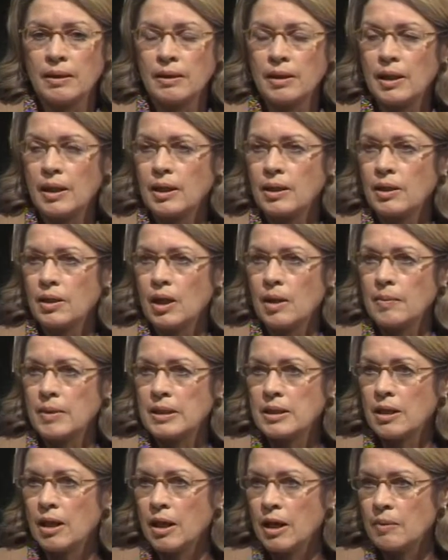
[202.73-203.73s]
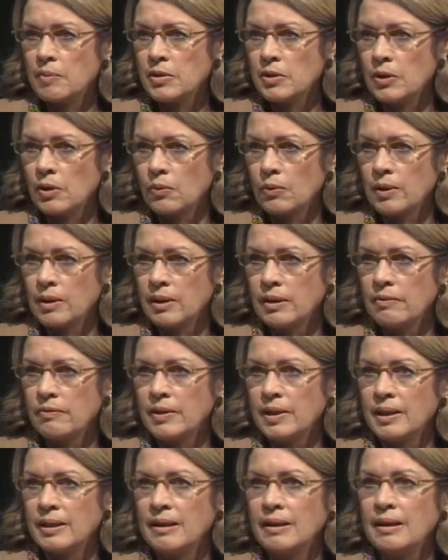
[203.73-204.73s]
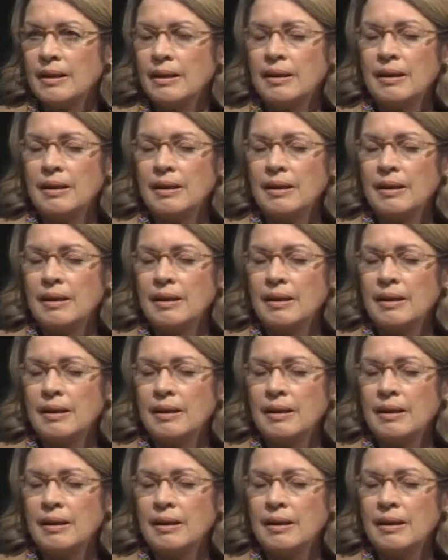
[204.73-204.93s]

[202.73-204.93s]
economic times that we live in,